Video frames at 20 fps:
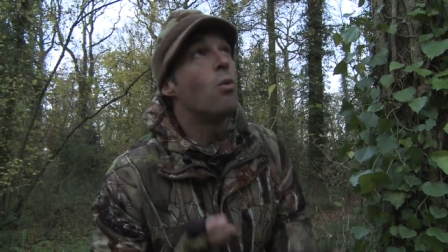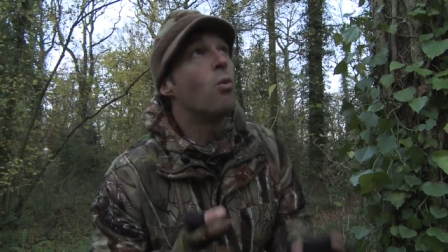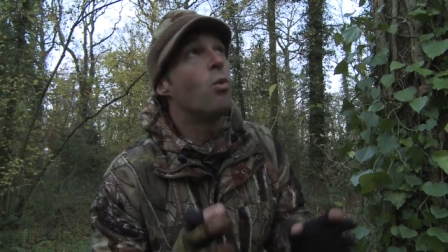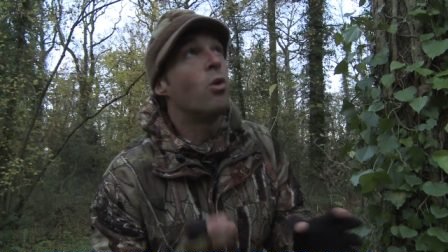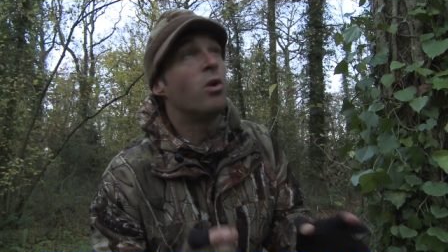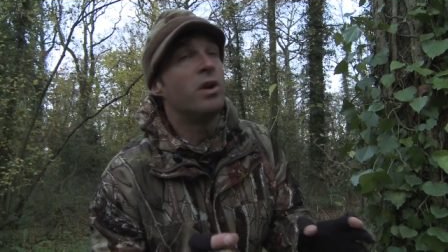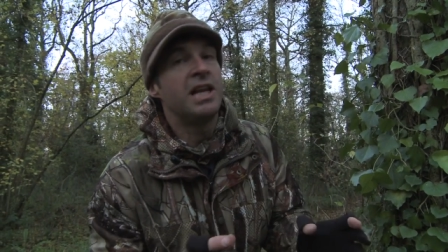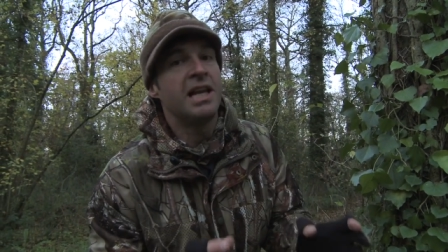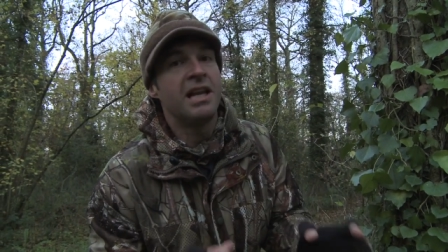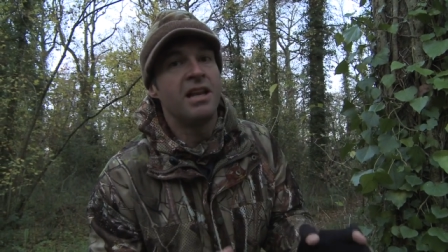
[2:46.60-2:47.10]

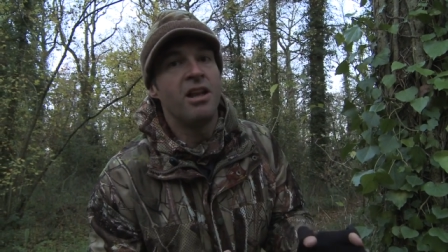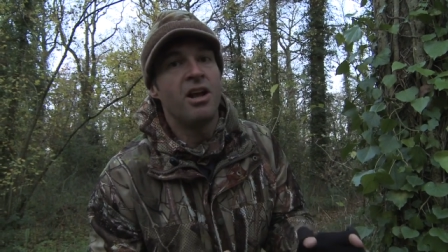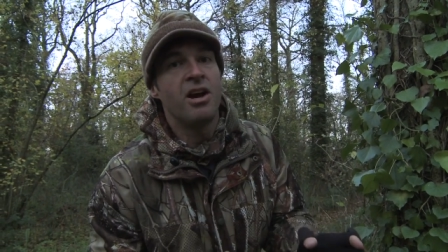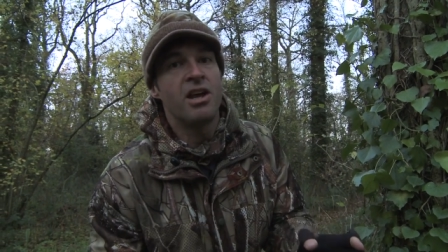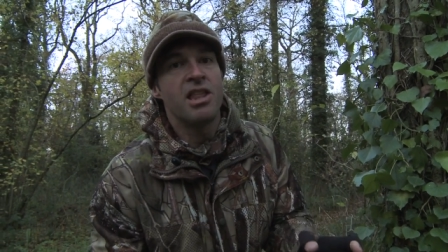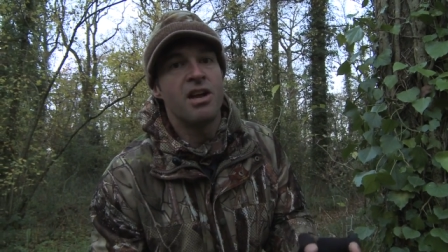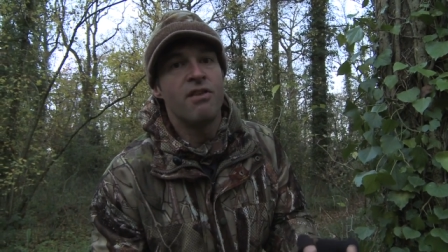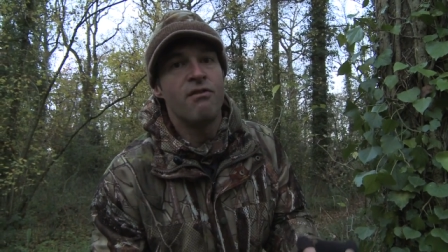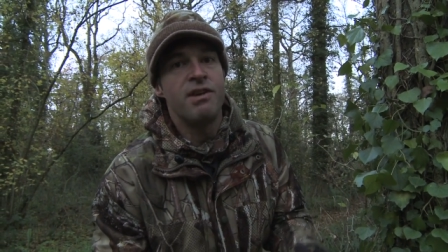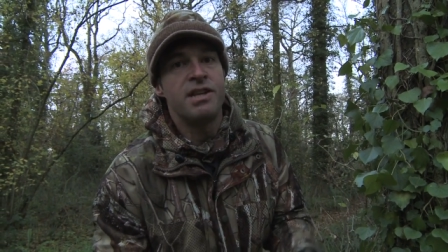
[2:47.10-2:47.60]
what little
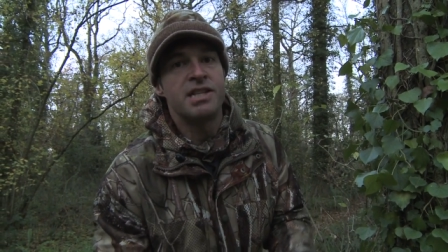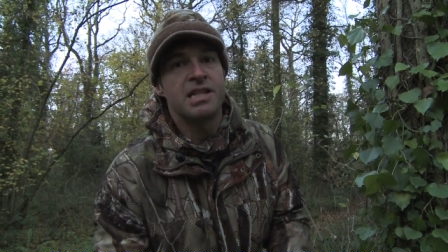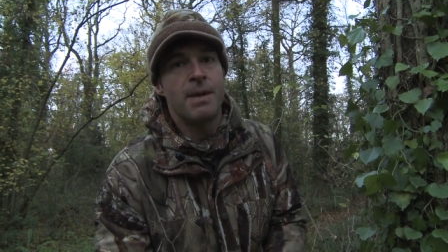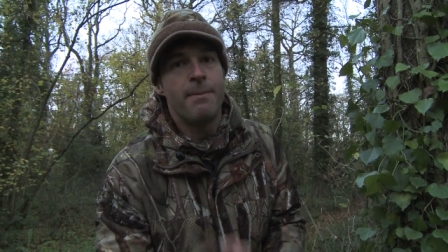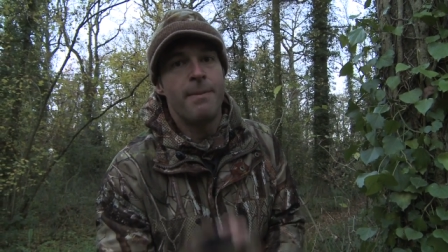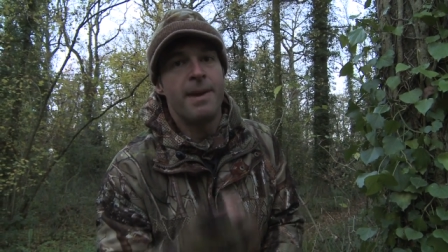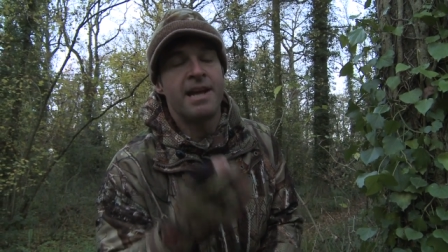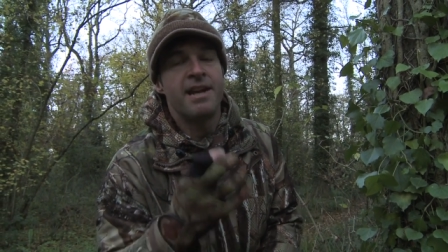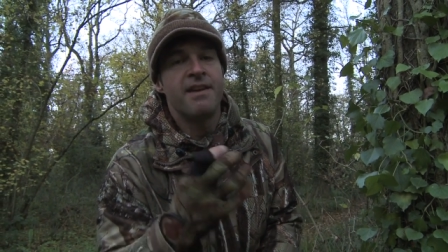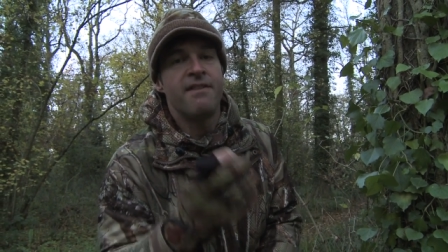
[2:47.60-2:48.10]
light there is
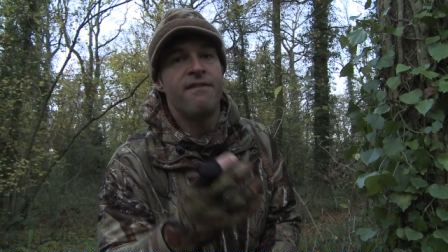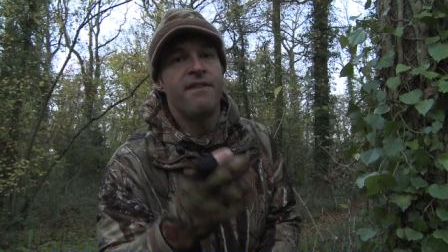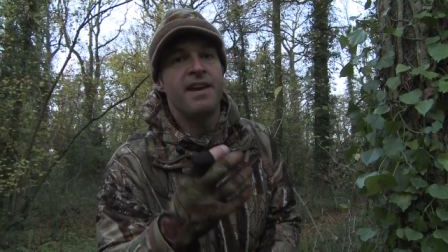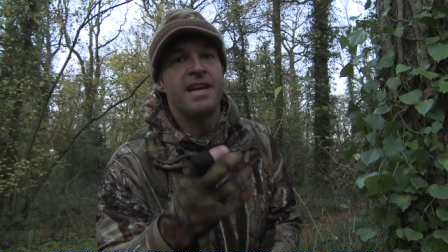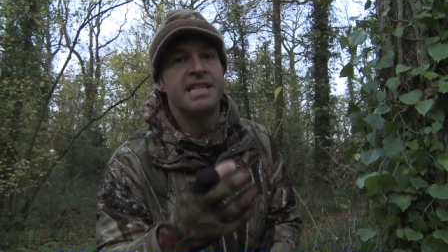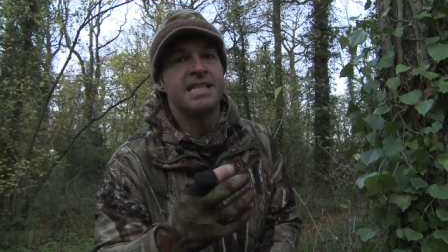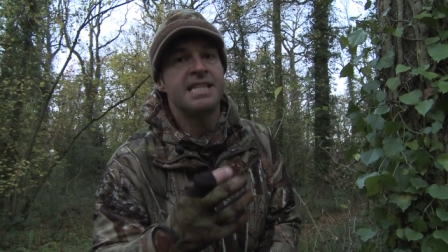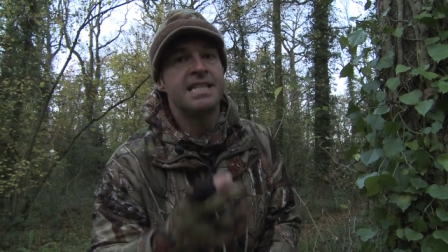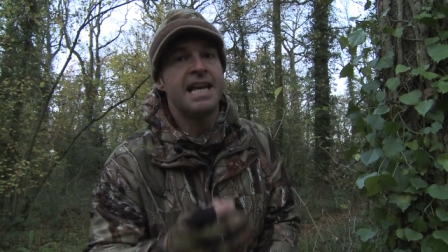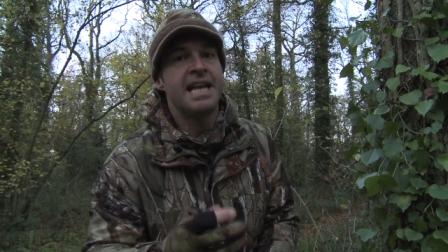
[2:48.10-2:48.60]
can make your
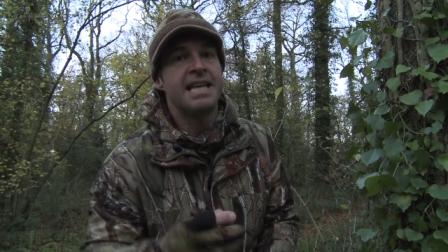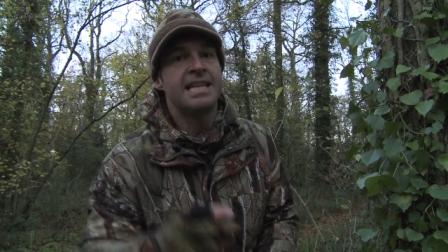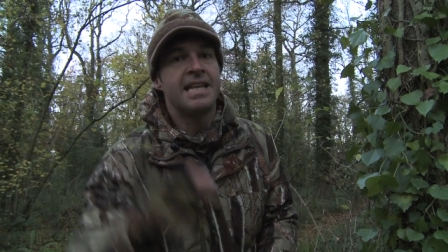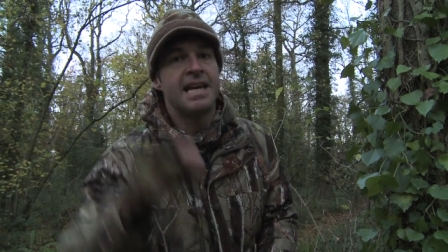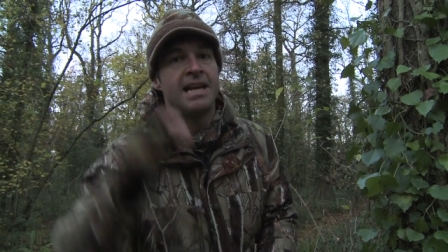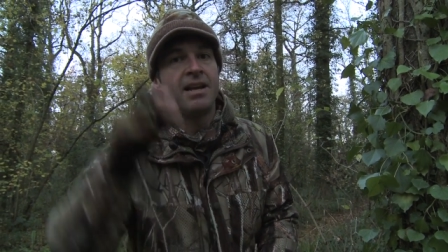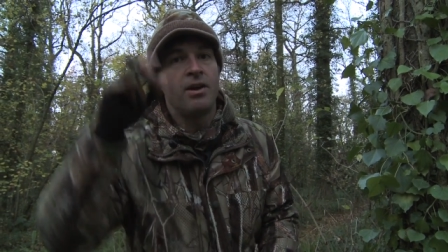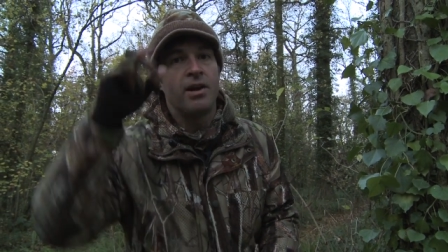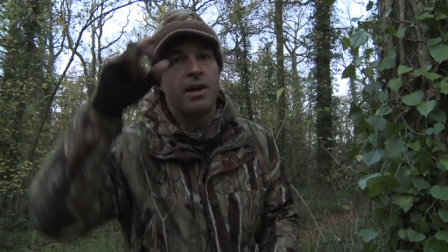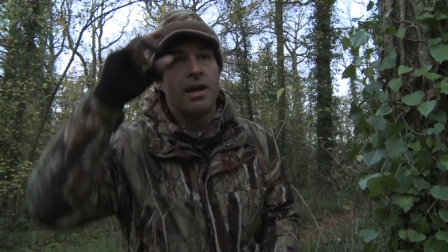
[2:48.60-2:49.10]
face stand
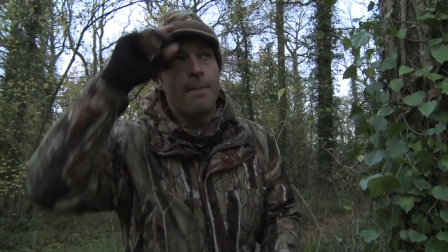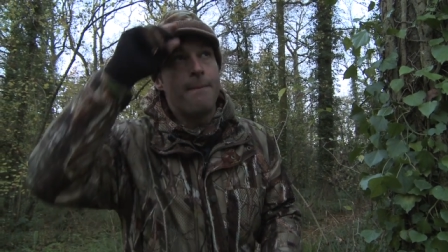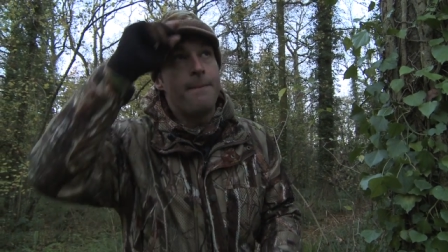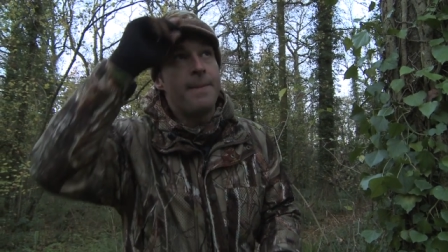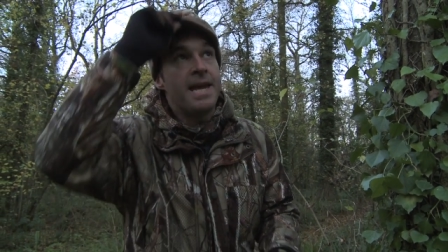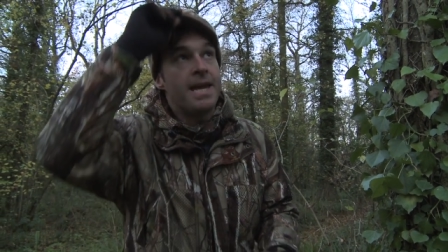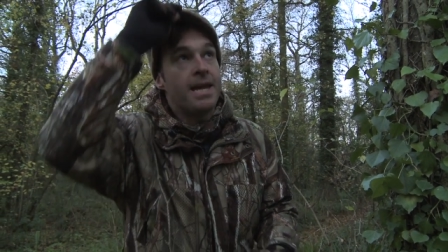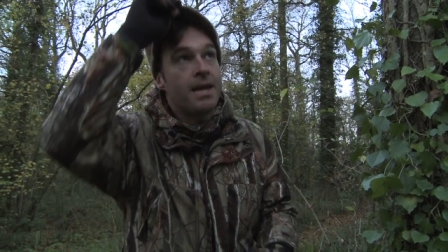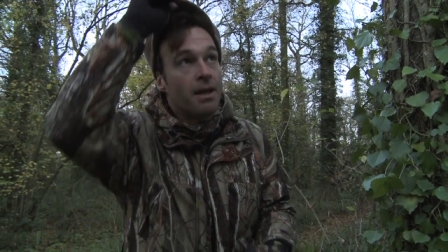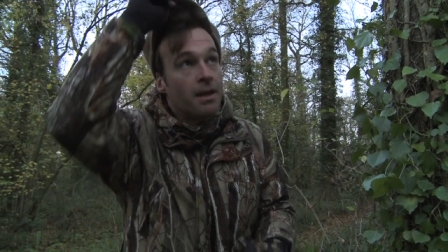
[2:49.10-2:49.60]
out like a
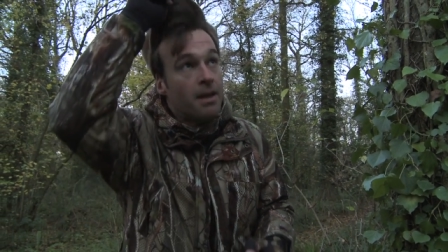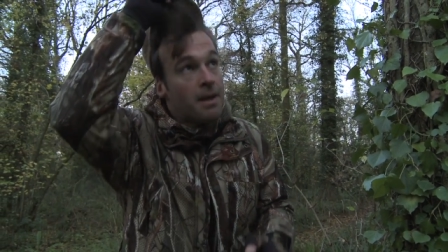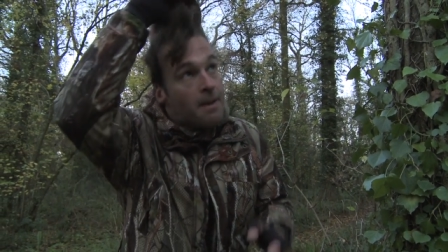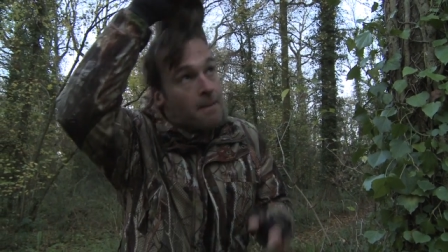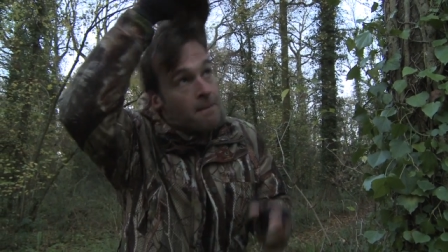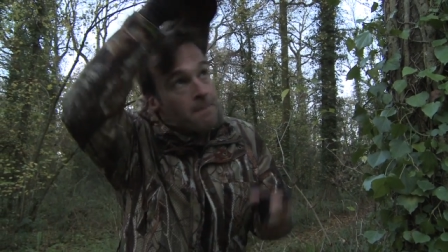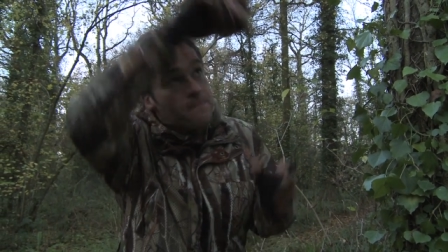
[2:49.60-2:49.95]
beacon.